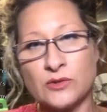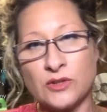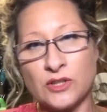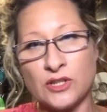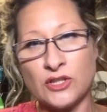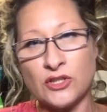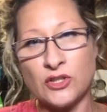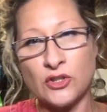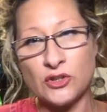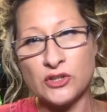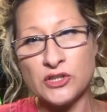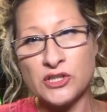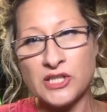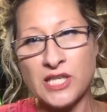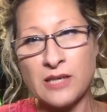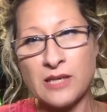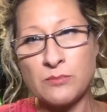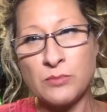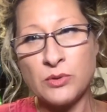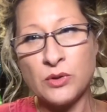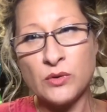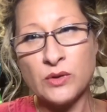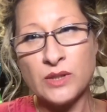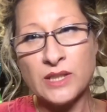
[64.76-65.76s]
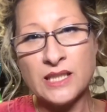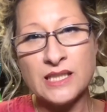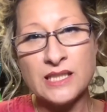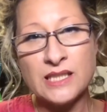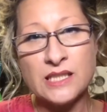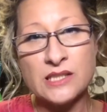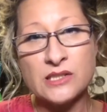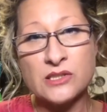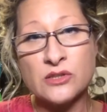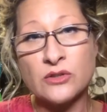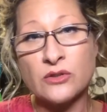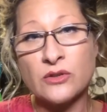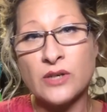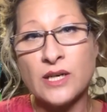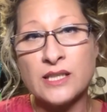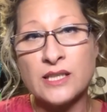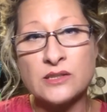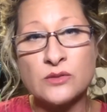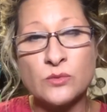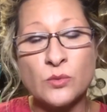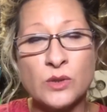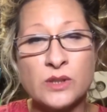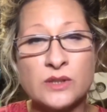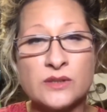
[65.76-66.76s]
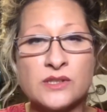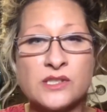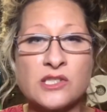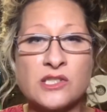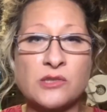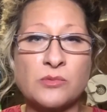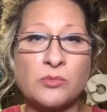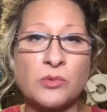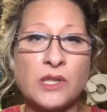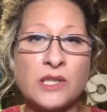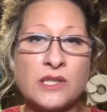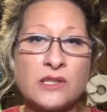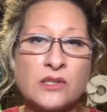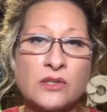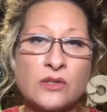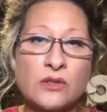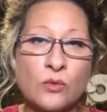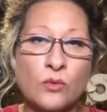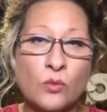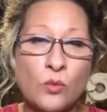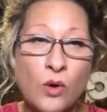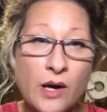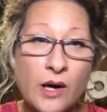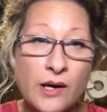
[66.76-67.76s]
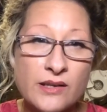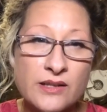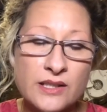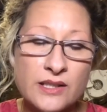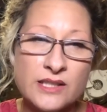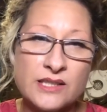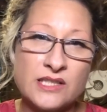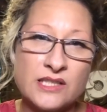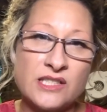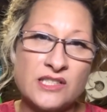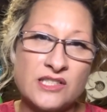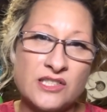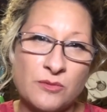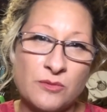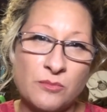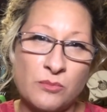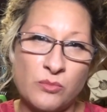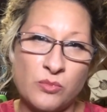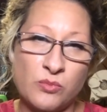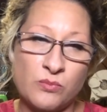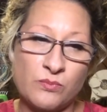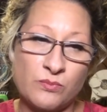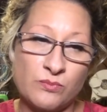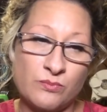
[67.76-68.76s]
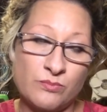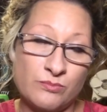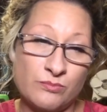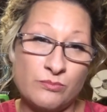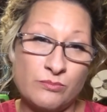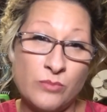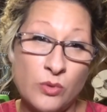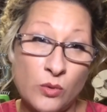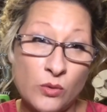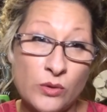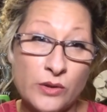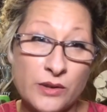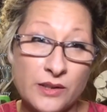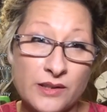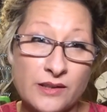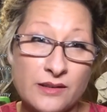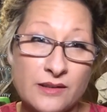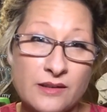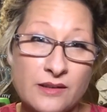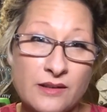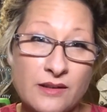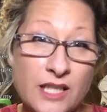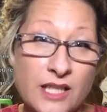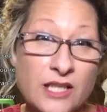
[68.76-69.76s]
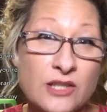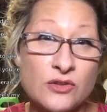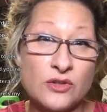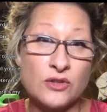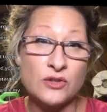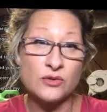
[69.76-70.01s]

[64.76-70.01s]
your shampoo and conditioner as well, explain to you why that it is so important that you do